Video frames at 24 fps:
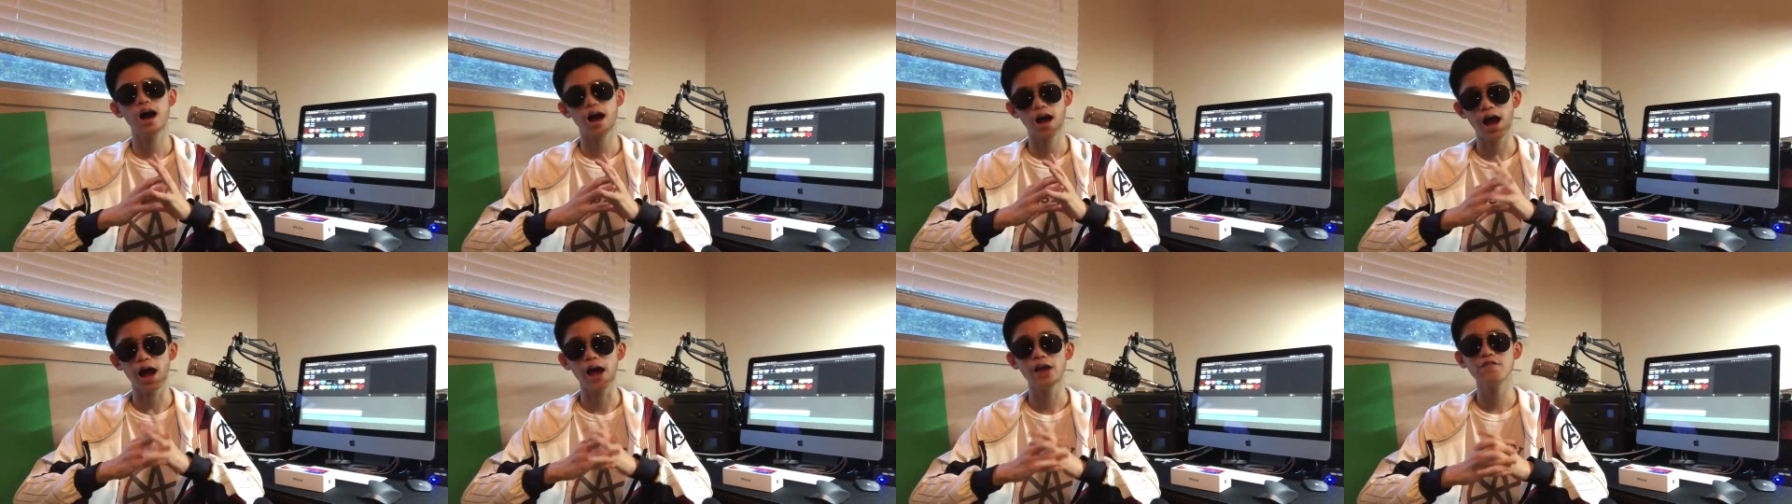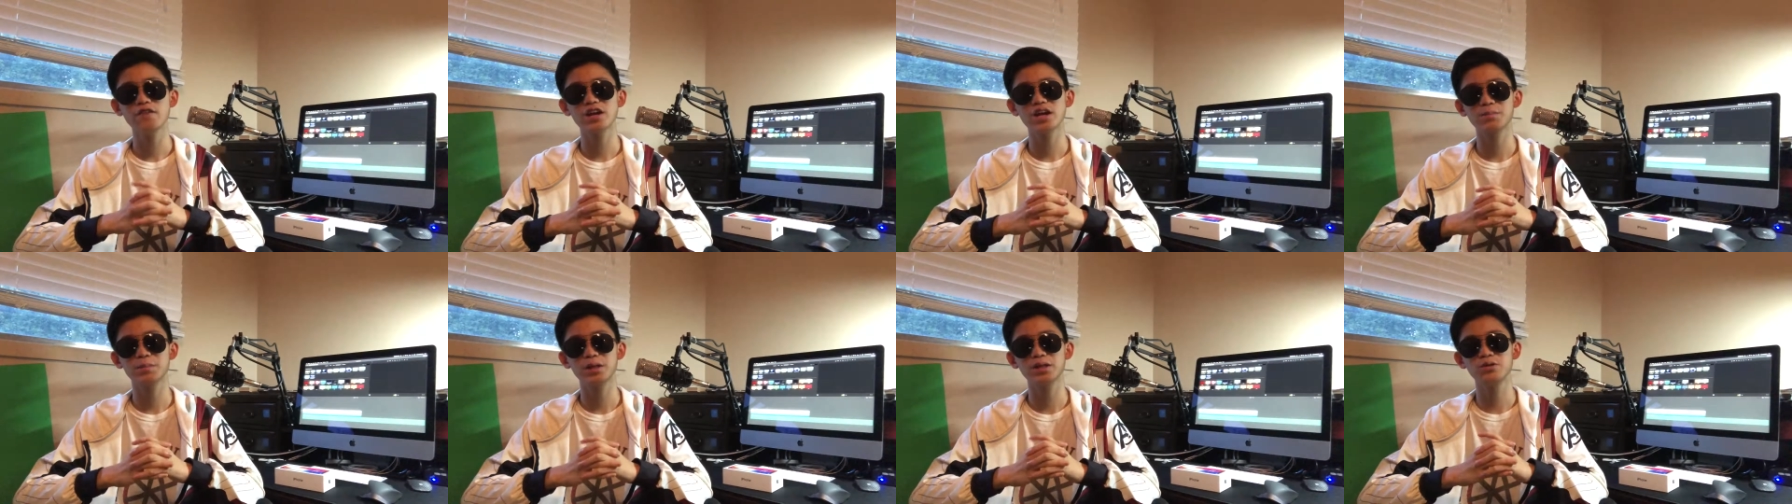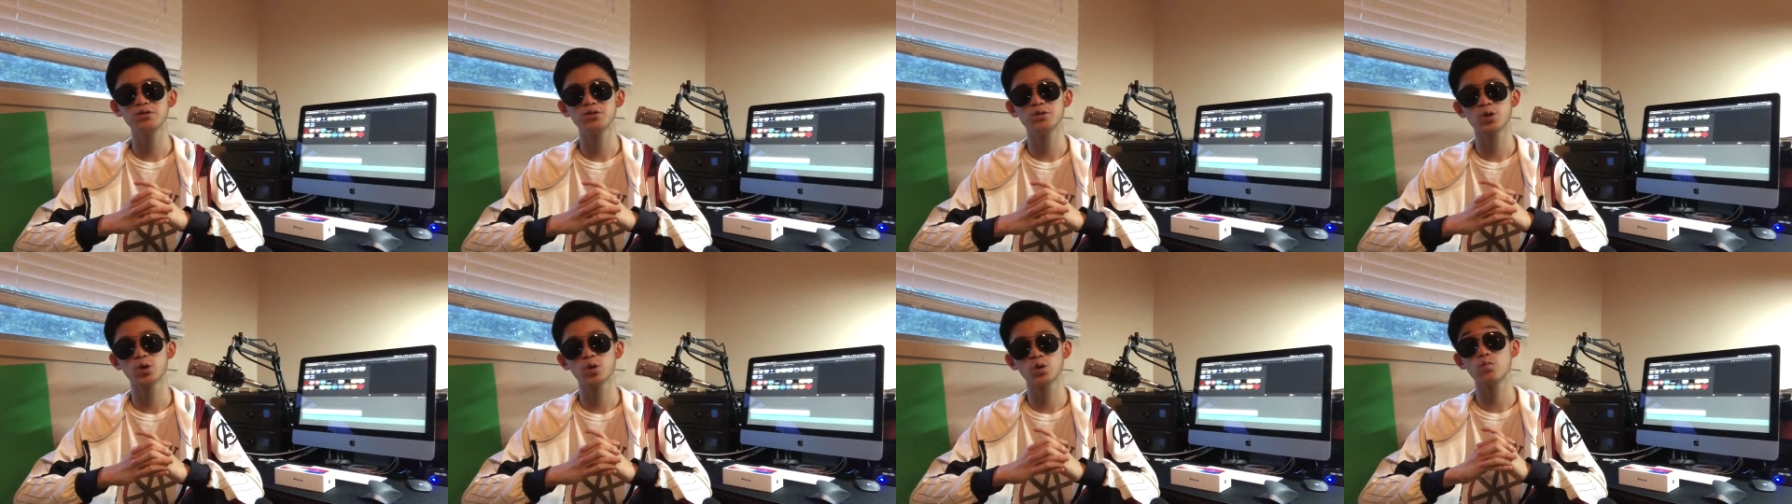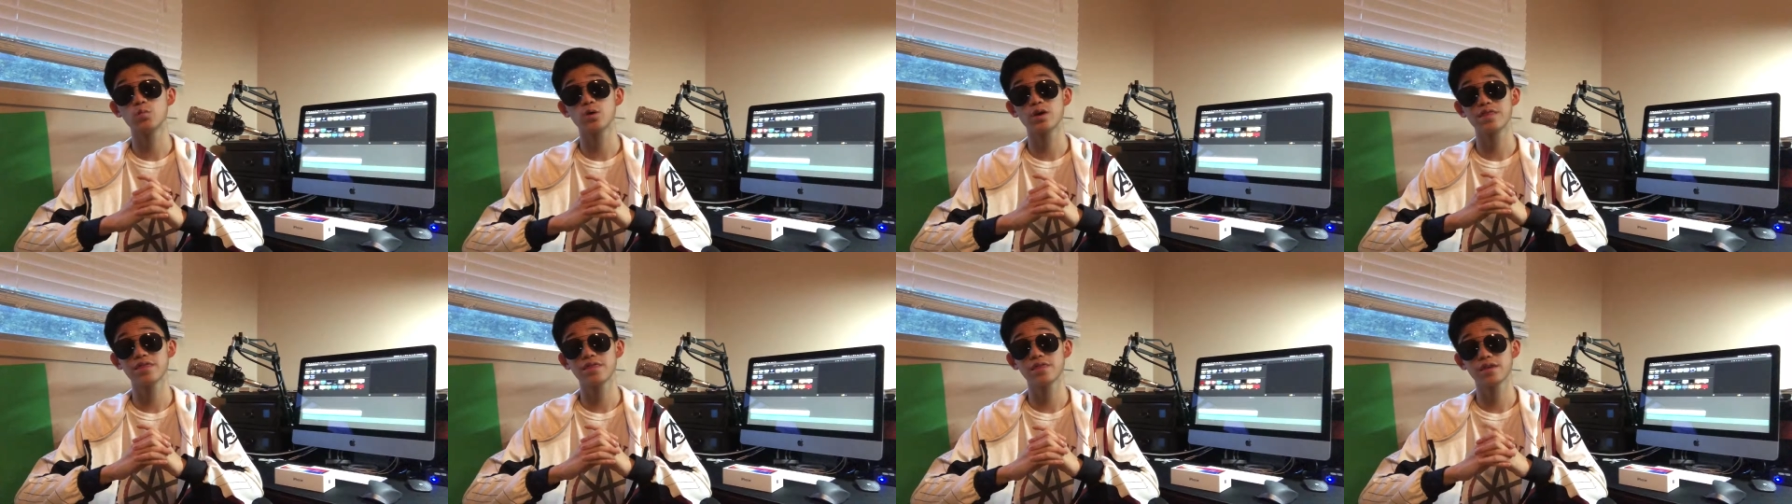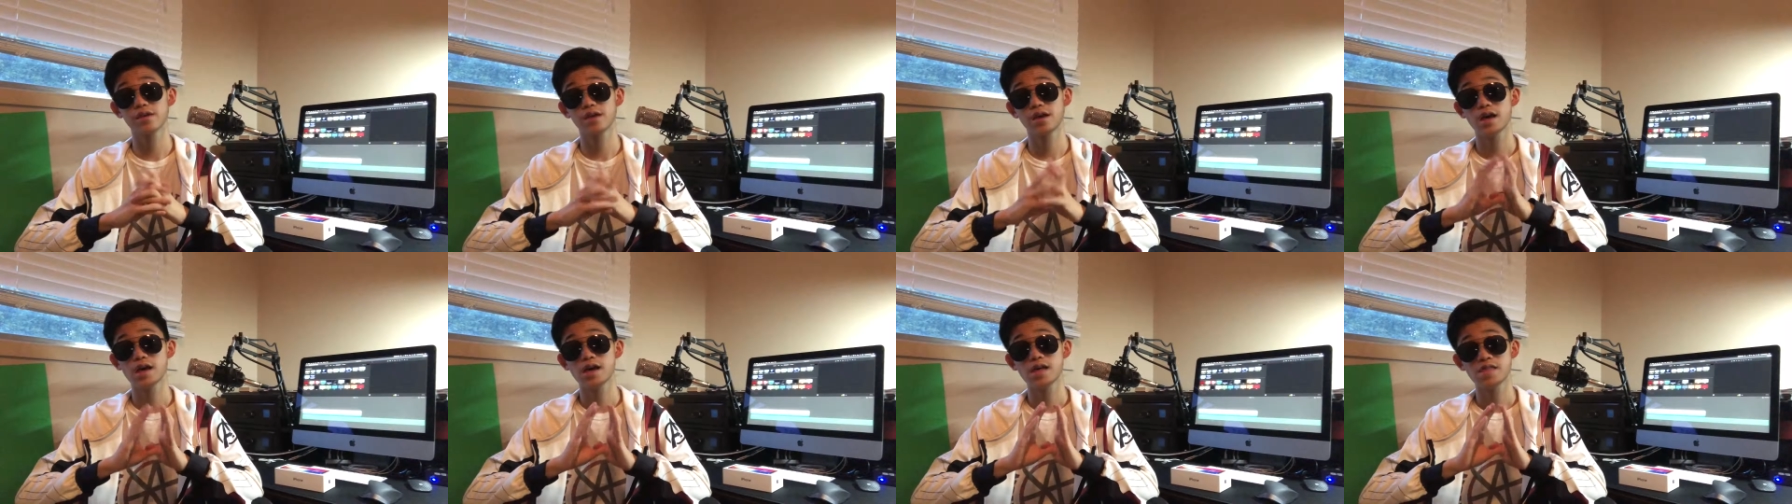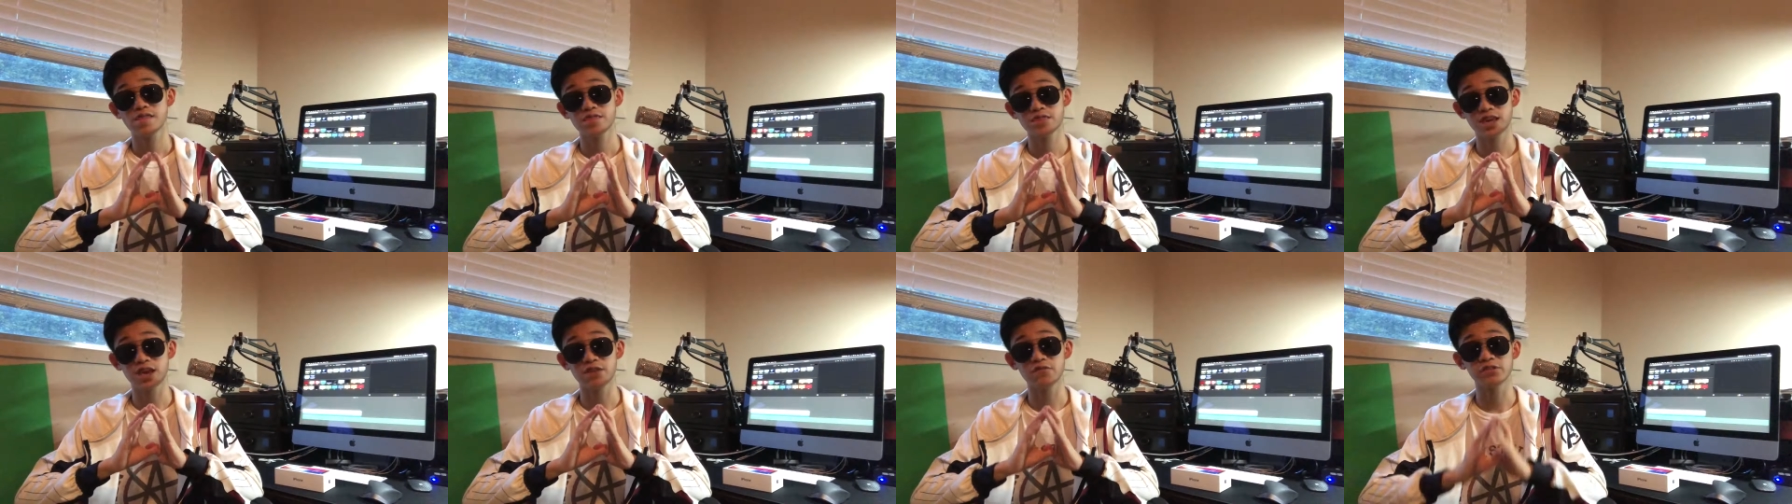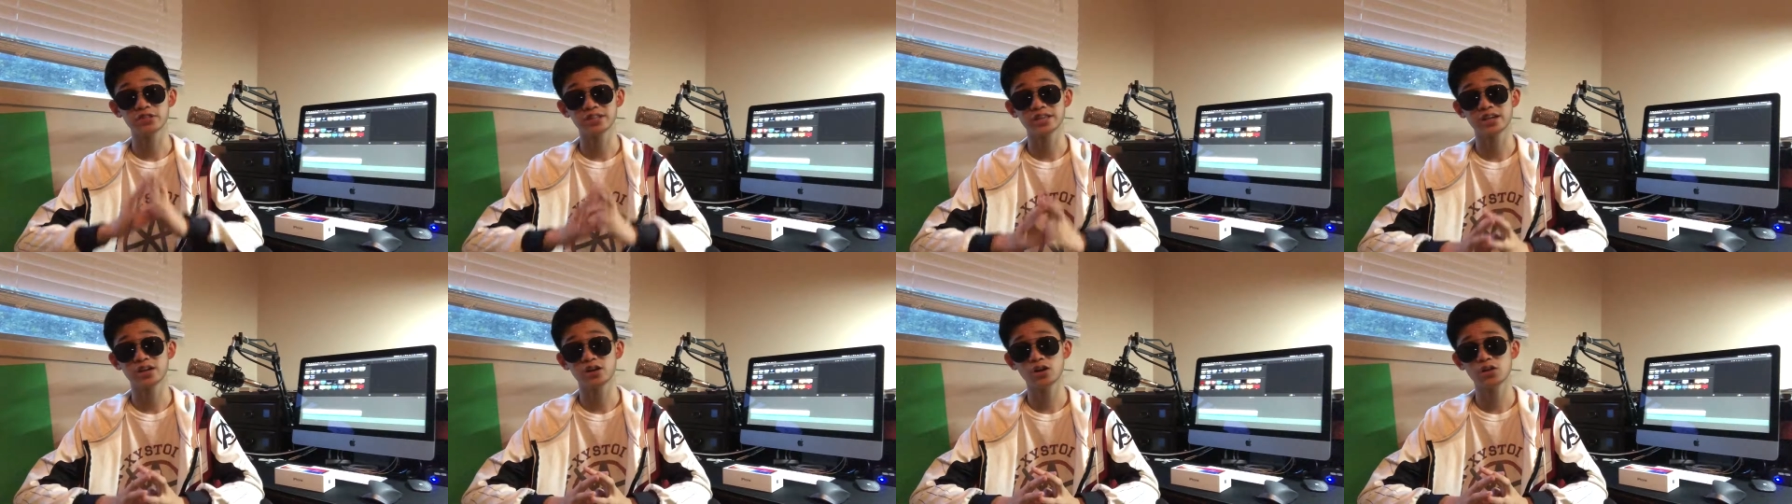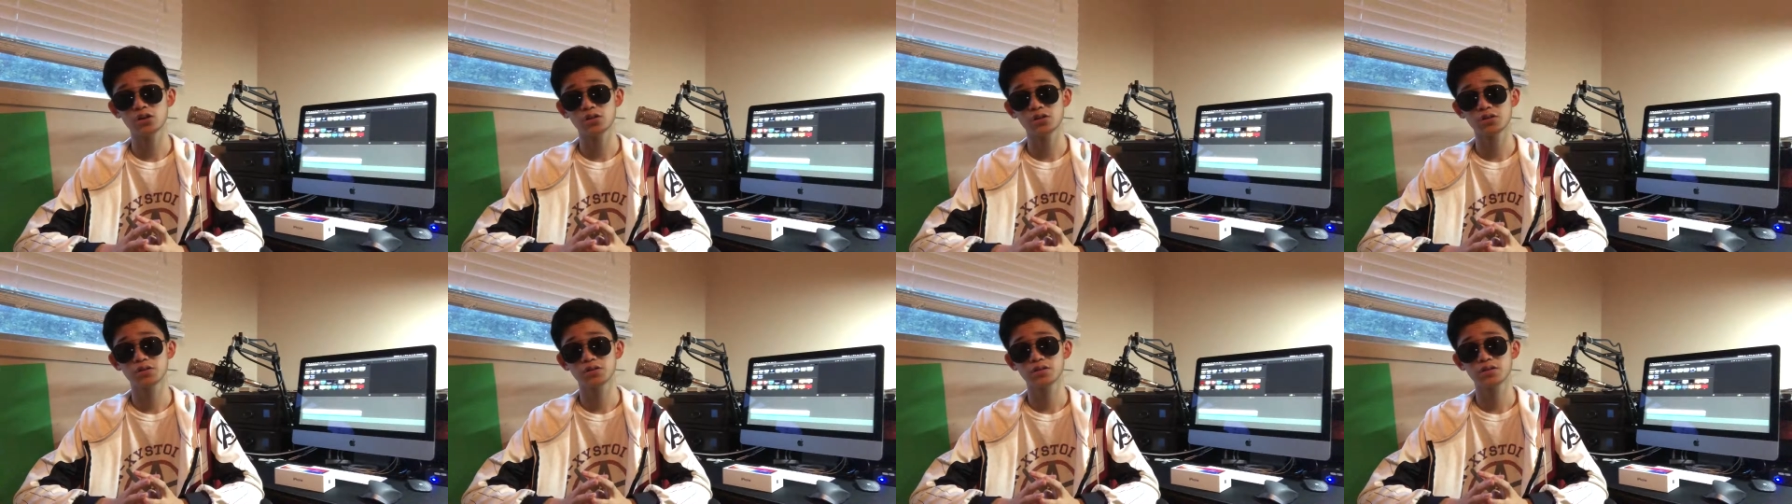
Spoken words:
I recommend you to go with the iPhone XR.